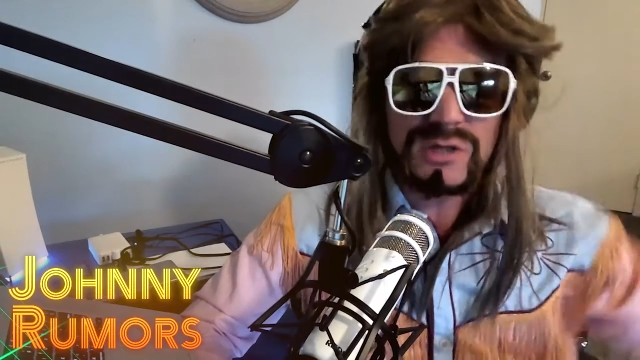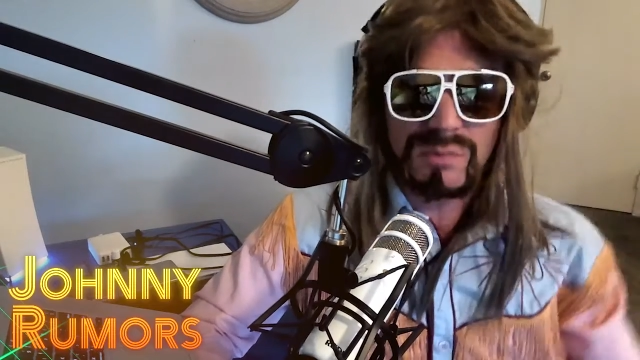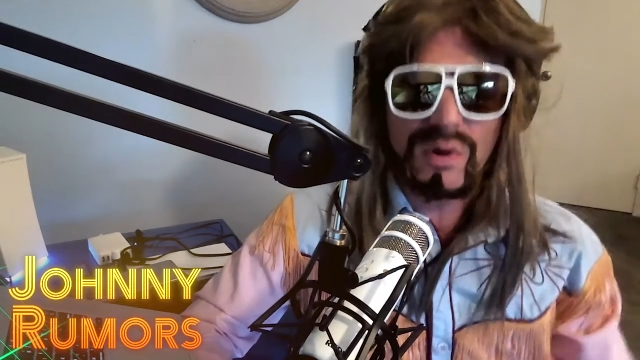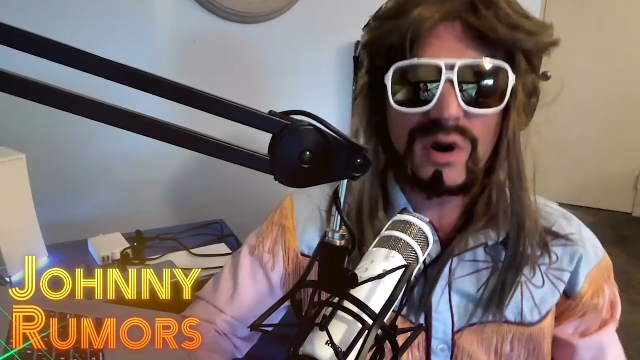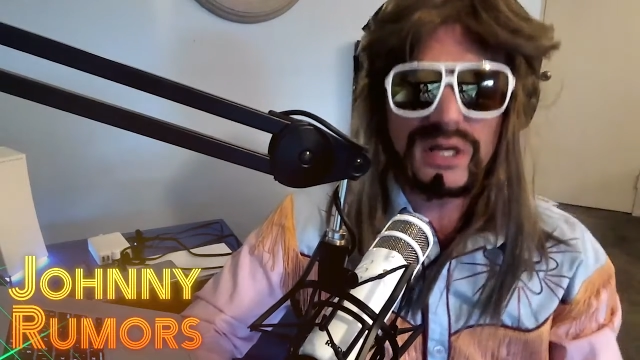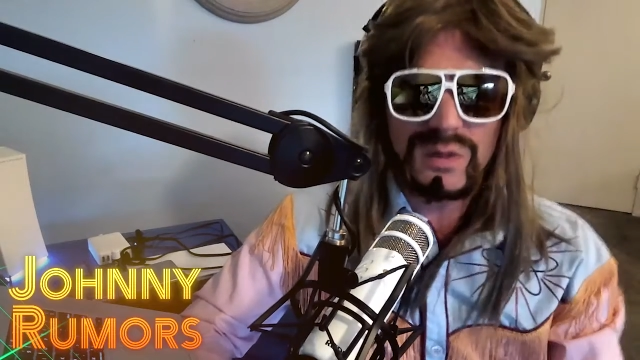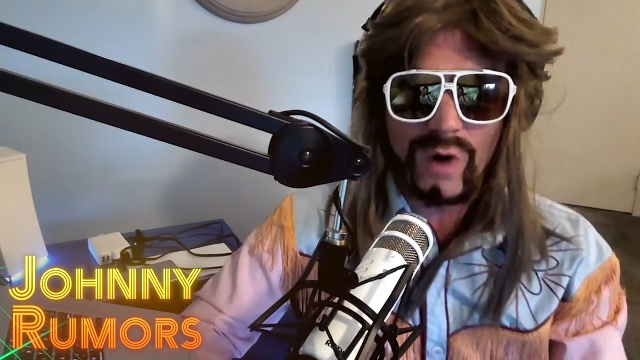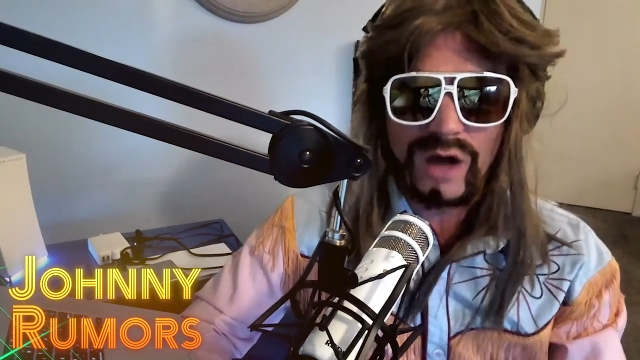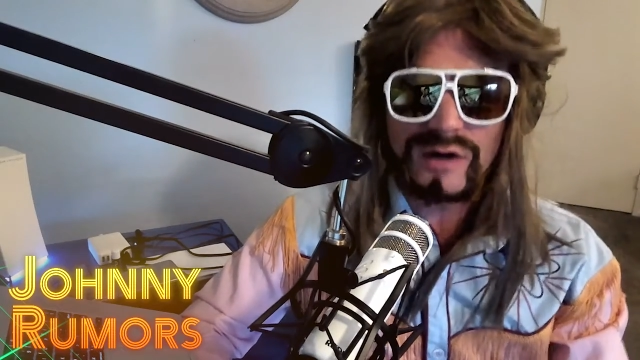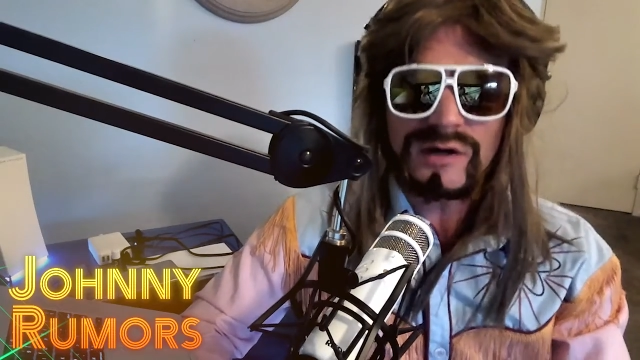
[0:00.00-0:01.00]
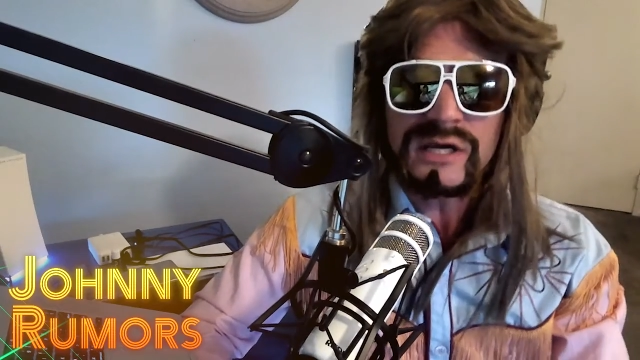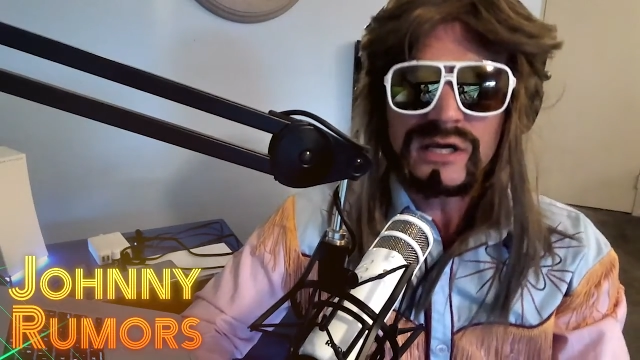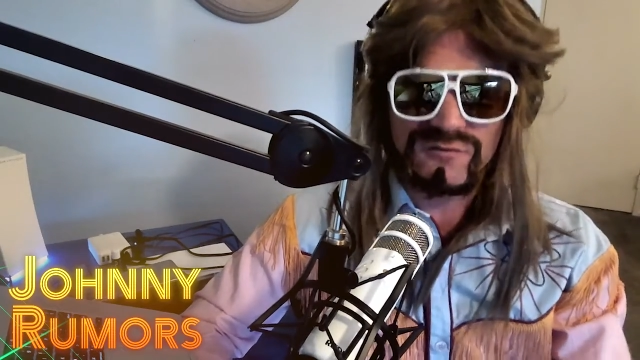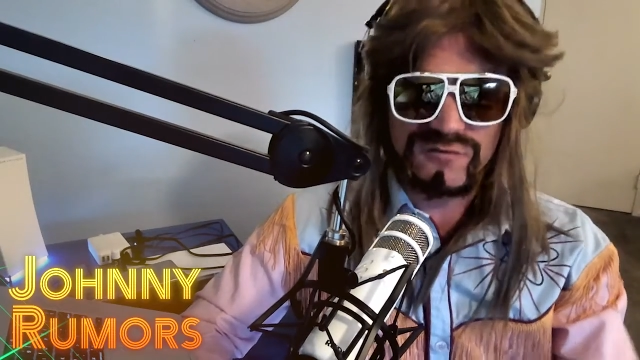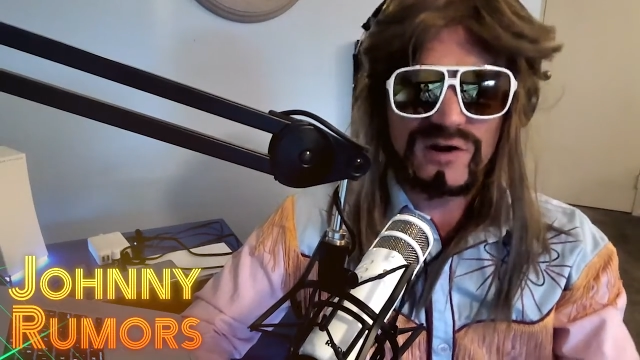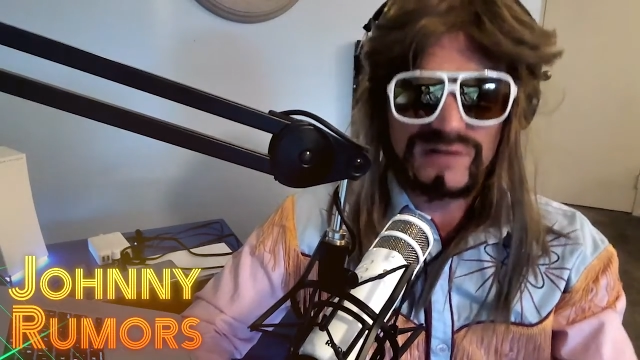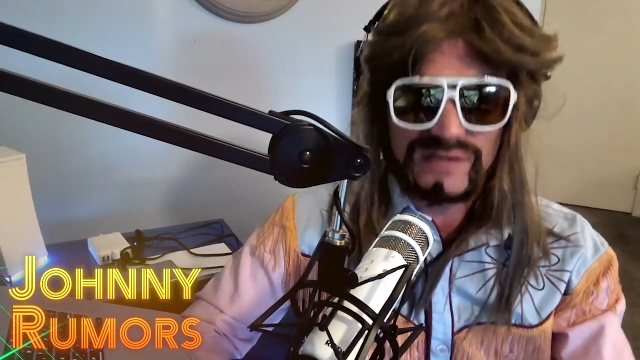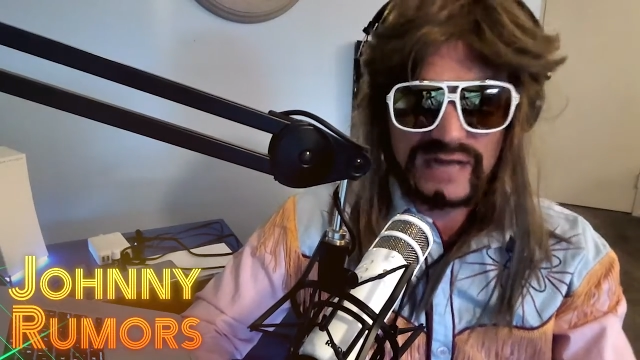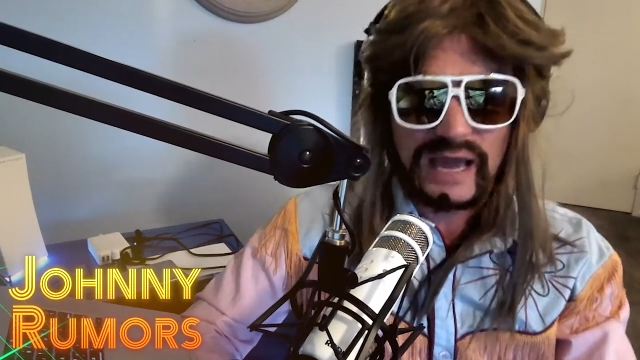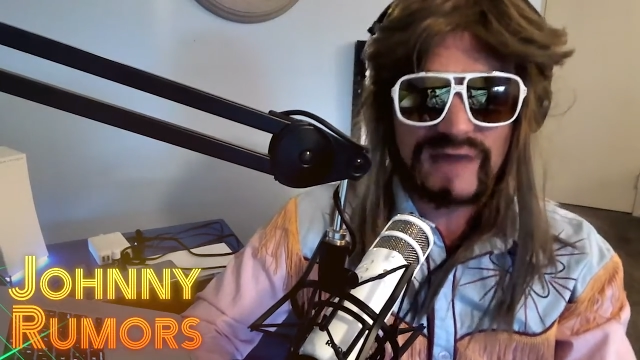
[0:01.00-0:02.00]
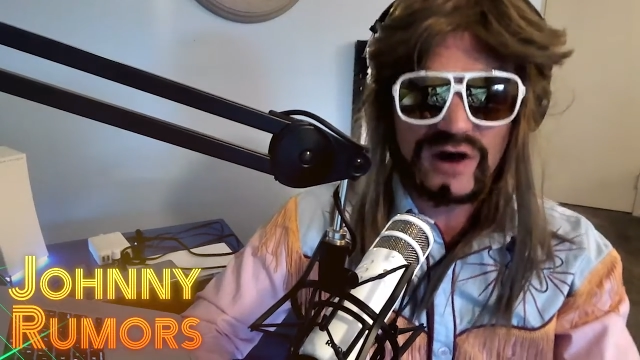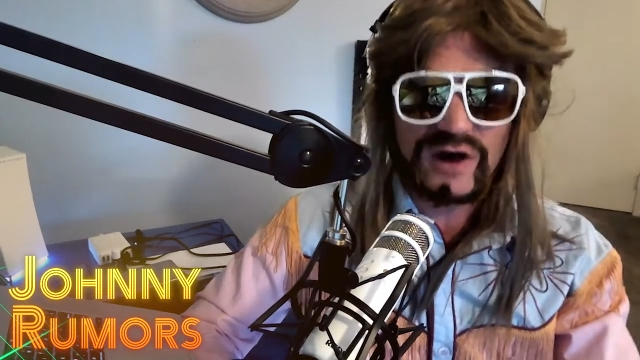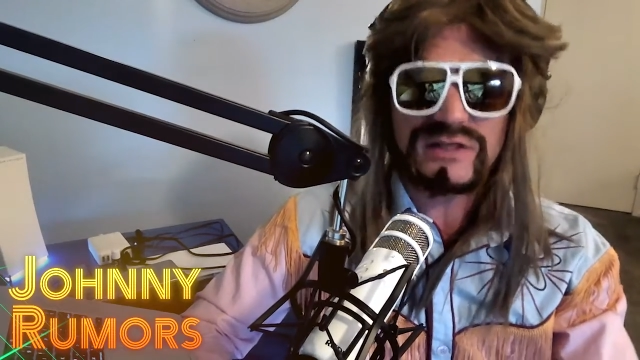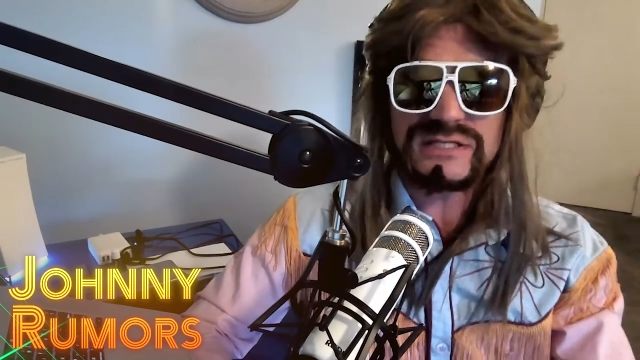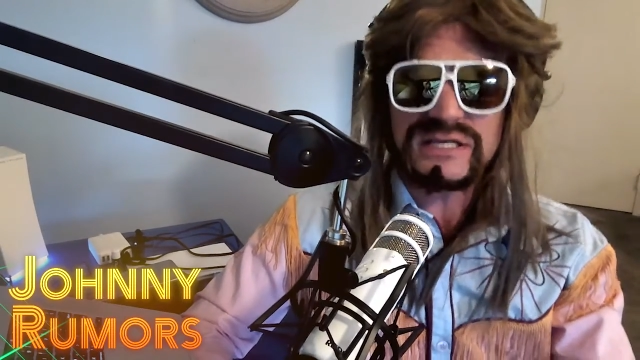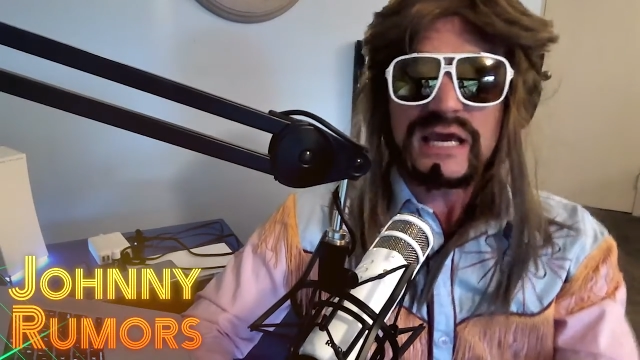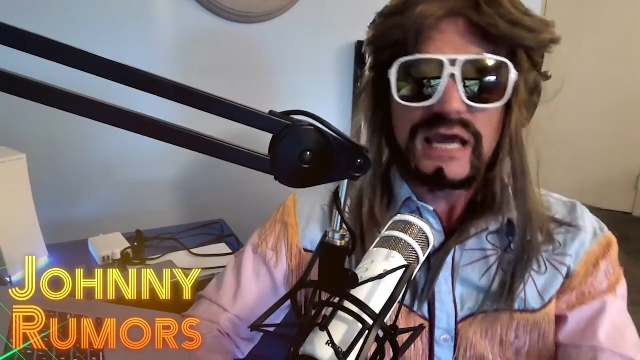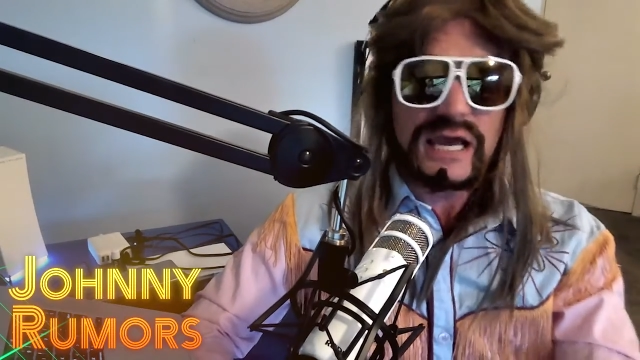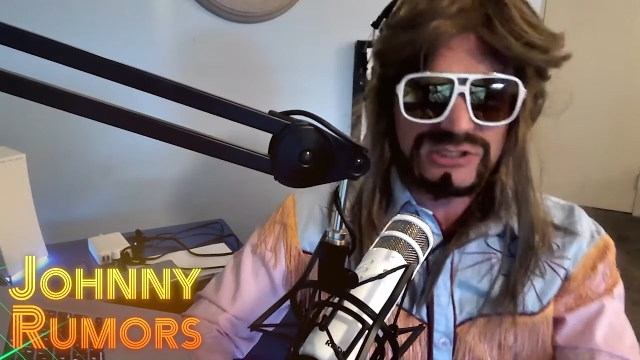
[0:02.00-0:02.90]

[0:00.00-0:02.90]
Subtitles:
it into boiling water in front of a live audience